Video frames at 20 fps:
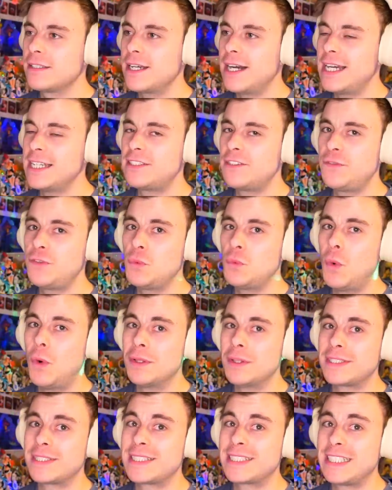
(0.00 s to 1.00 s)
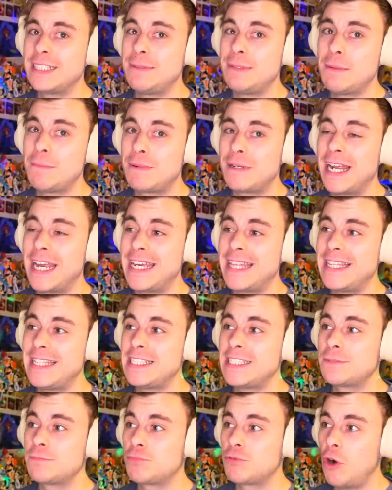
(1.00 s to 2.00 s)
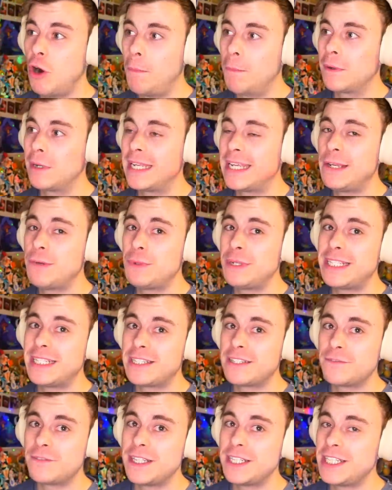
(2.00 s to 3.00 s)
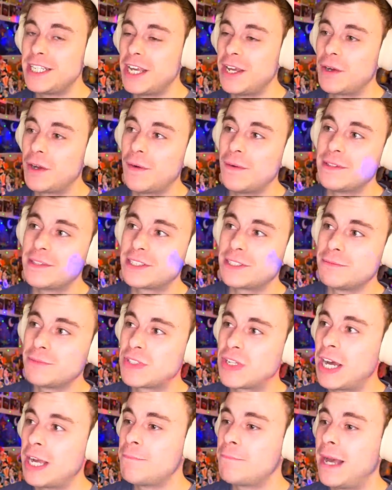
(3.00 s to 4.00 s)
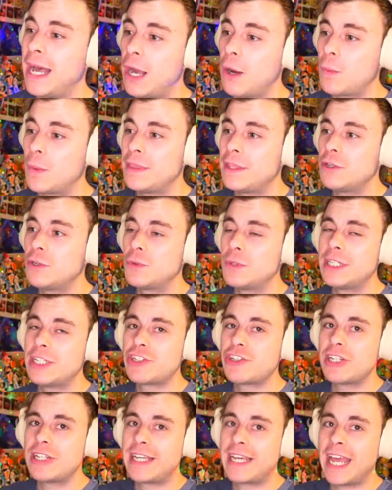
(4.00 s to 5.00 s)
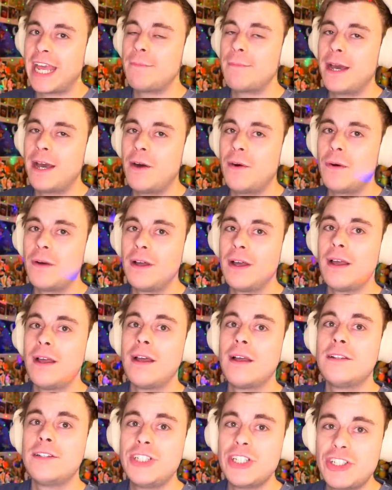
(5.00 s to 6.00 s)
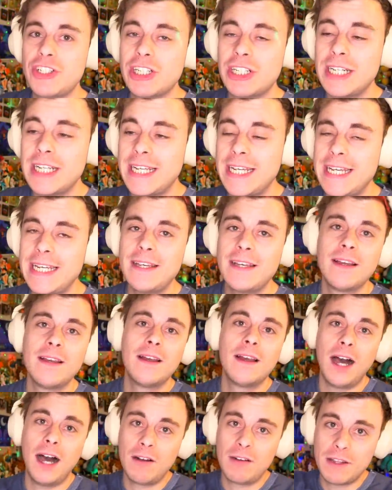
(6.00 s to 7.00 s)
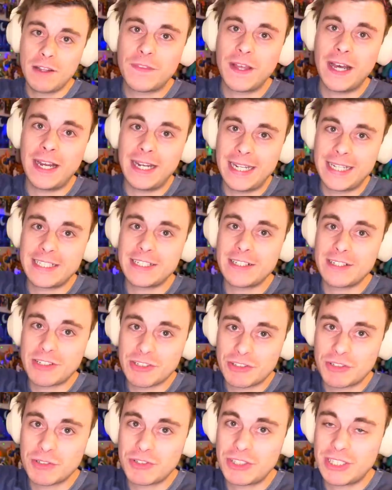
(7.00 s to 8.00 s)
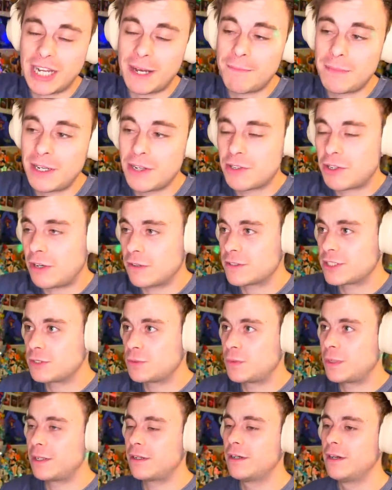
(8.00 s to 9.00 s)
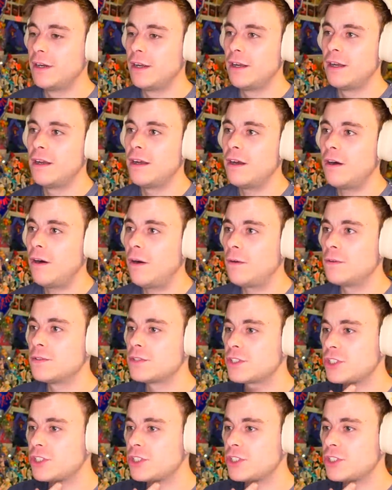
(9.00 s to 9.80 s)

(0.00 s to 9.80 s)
Guys, if you want to see me play these properly, we did a video going some time back when they all initially came out, digitally. I'll that linked in the description down below, card somewhere on